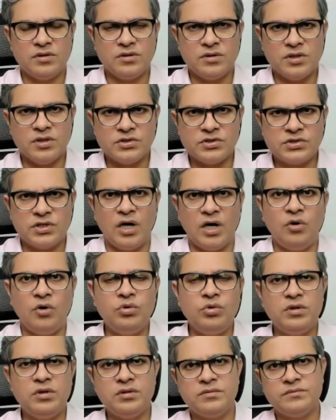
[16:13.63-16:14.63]
the
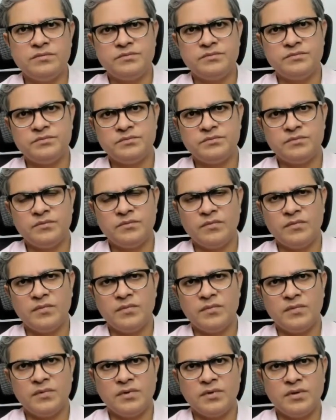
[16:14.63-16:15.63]
sound,
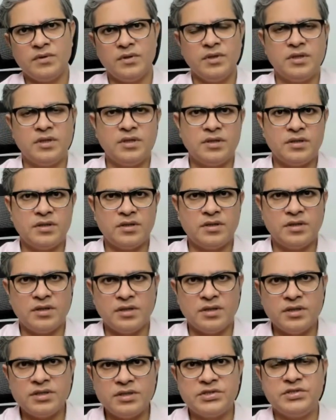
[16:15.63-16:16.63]
the
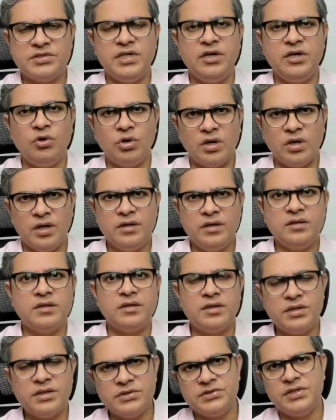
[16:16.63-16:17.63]
courtesy or
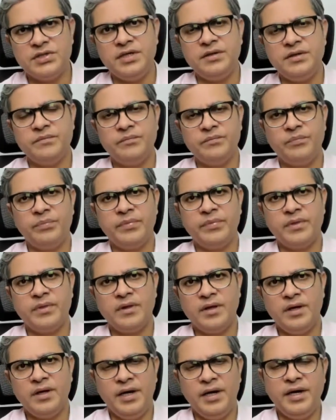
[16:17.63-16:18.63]
uncourtesy,
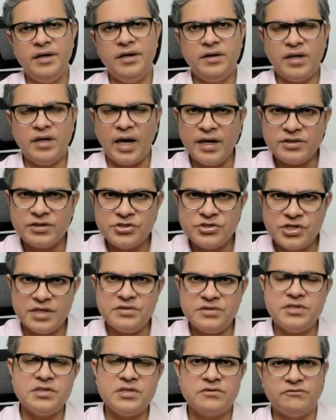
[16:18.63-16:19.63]
entire
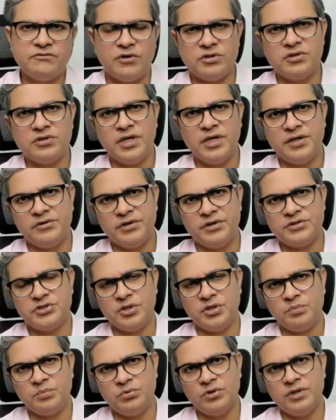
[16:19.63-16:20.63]
changes for that
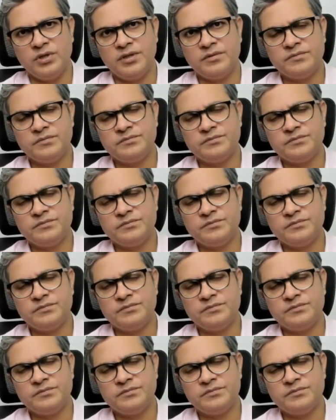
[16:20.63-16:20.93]
rickshaw puller.